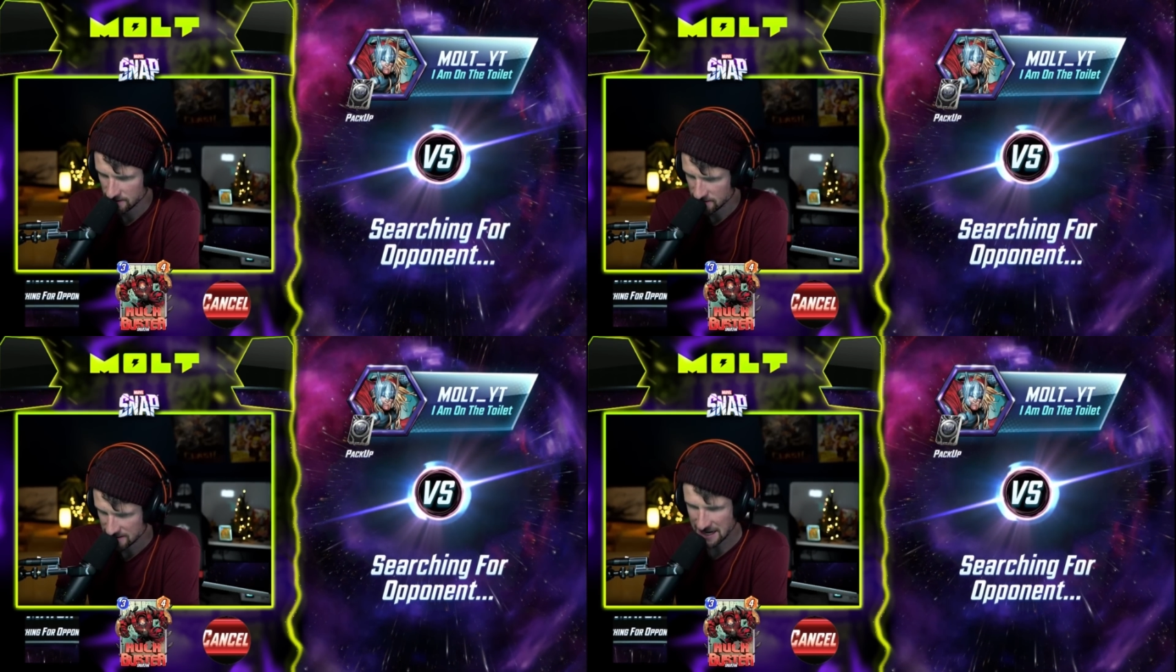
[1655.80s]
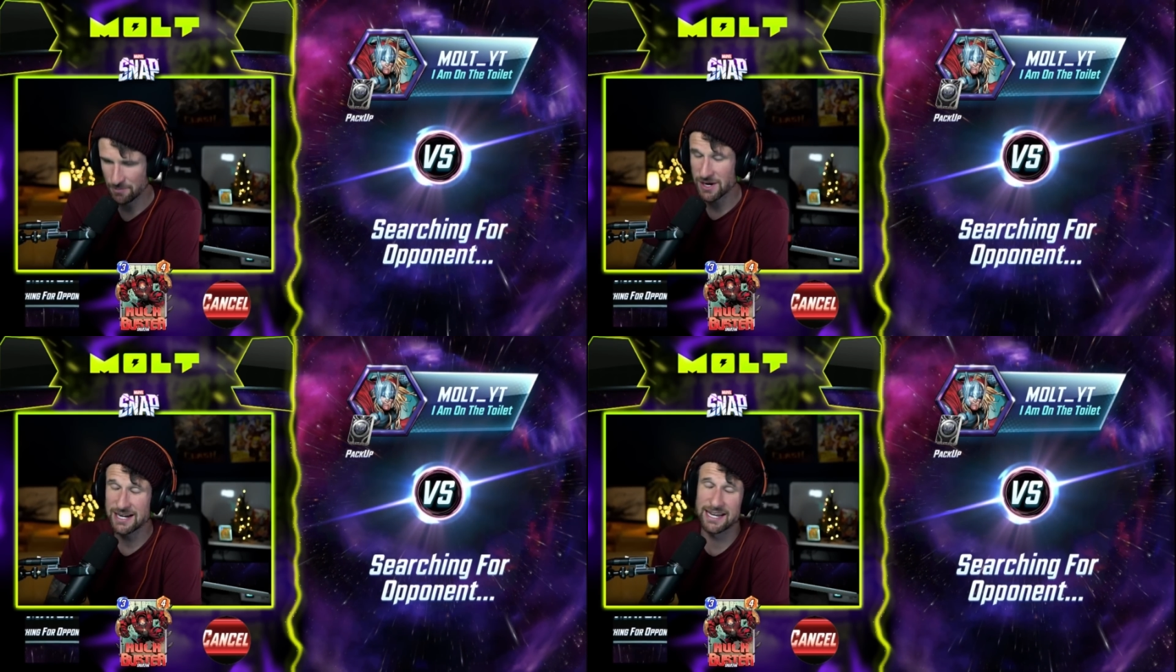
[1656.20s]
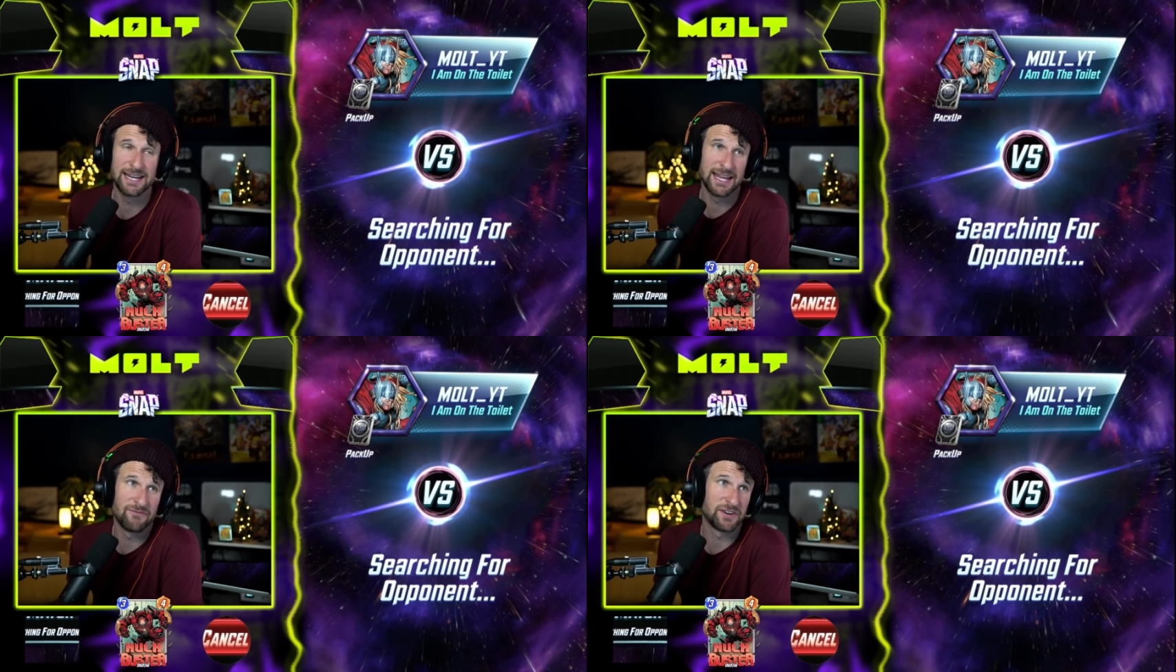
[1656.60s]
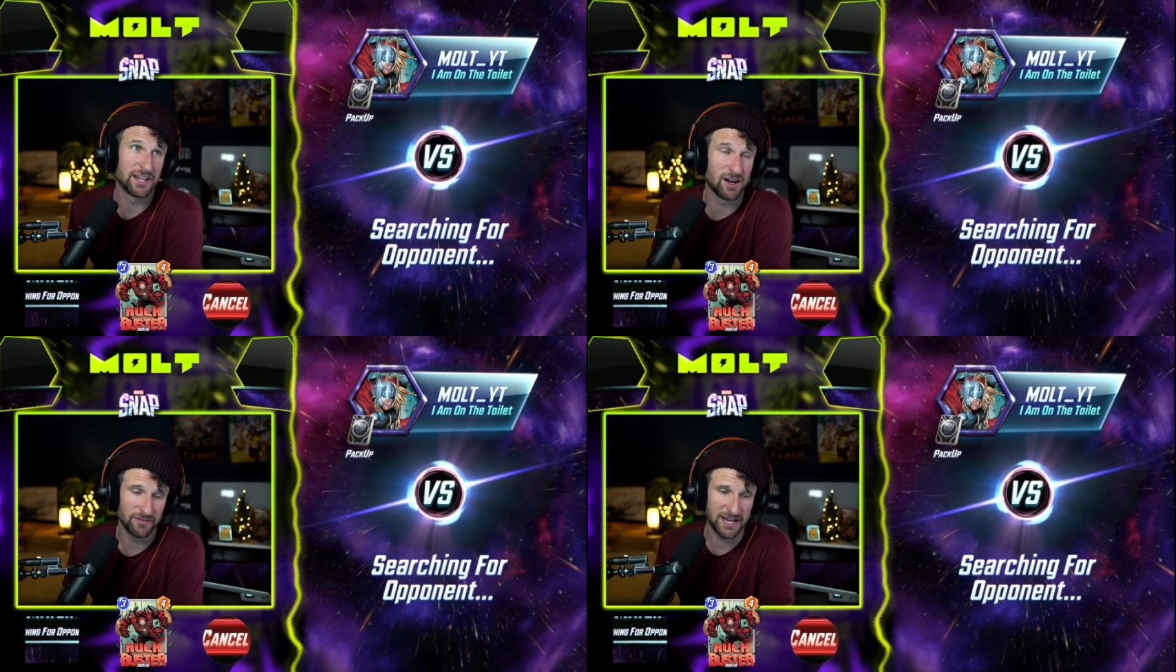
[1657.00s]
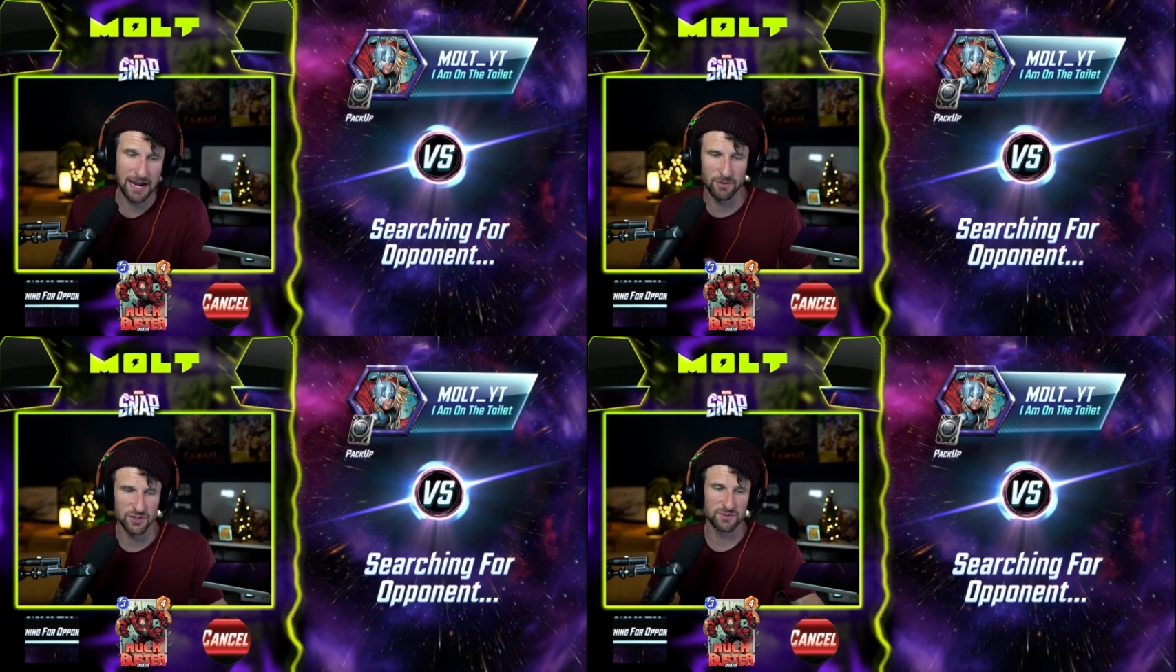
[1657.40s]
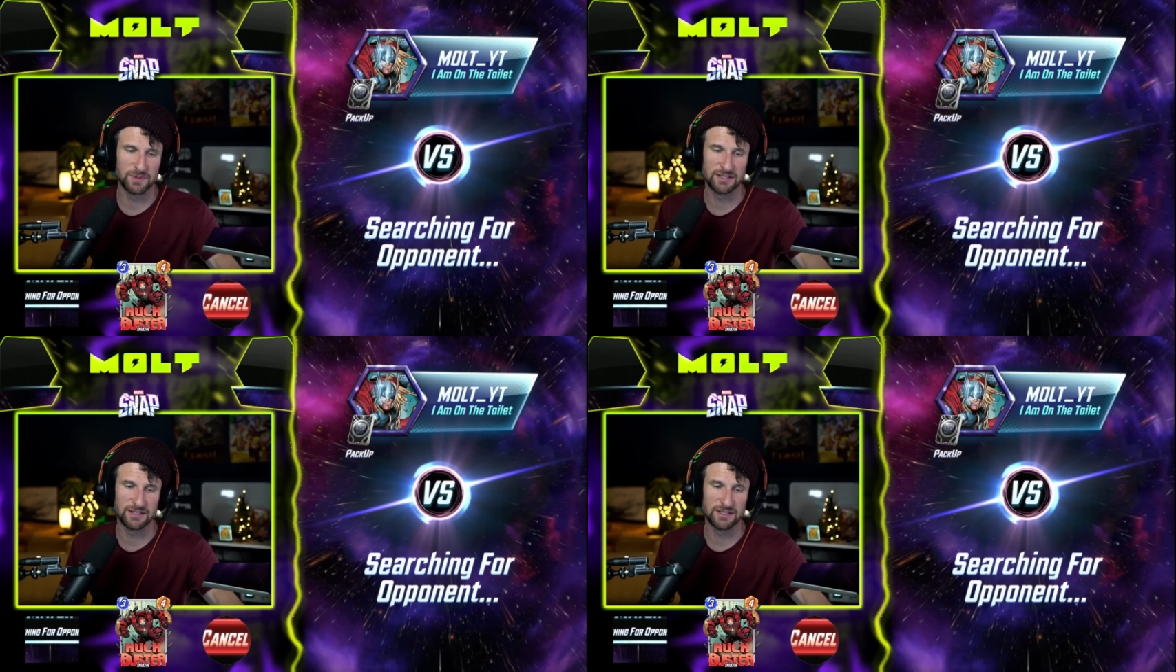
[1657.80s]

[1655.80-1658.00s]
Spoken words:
I'm probably going to hit infinite off camera just because